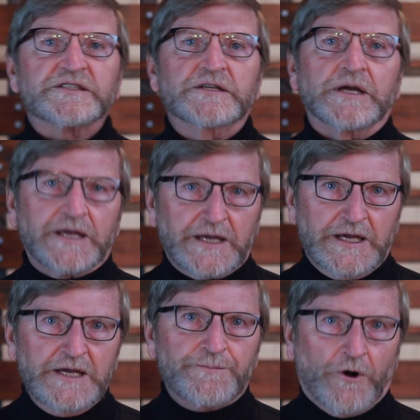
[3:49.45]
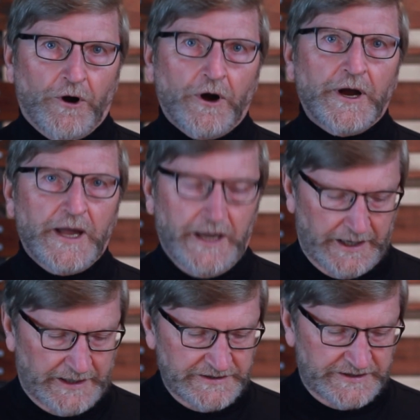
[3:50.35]
to keep our
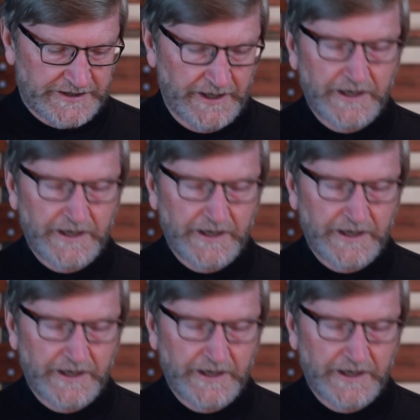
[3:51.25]
heads